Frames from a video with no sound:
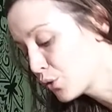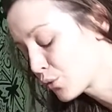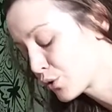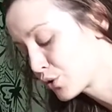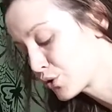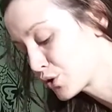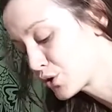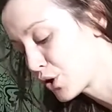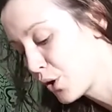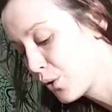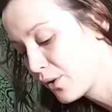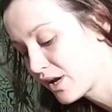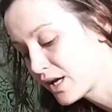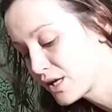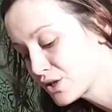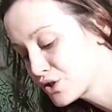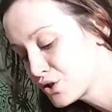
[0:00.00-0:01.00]
we're going to go
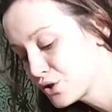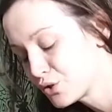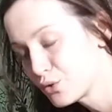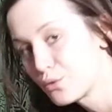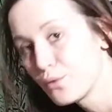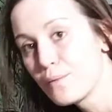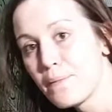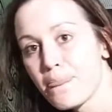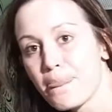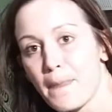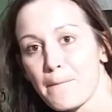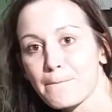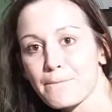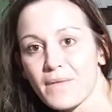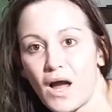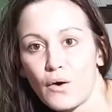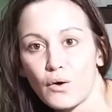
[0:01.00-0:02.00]
into
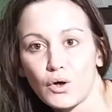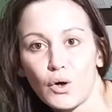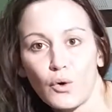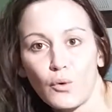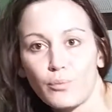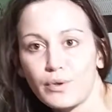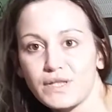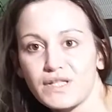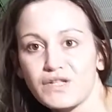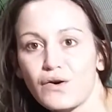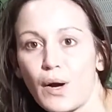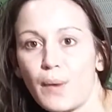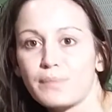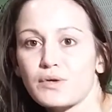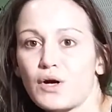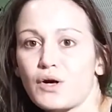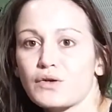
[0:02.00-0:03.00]
our cobras and our
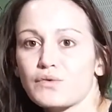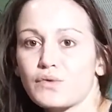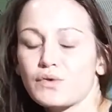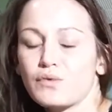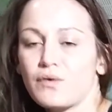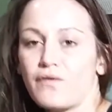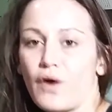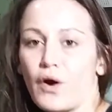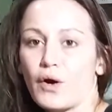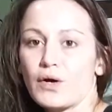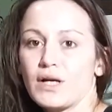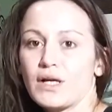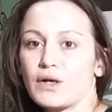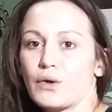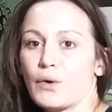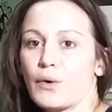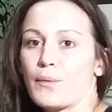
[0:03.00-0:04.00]
up dogs, which we've
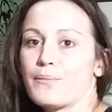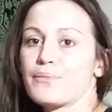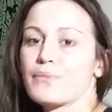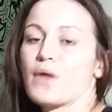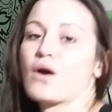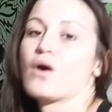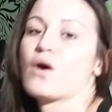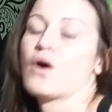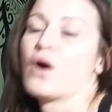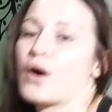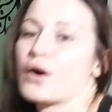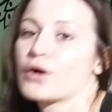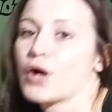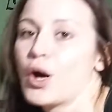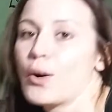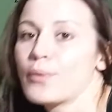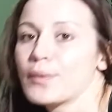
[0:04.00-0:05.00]
already known. Our
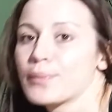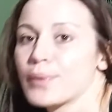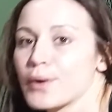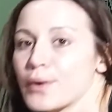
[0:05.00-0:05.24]
cobra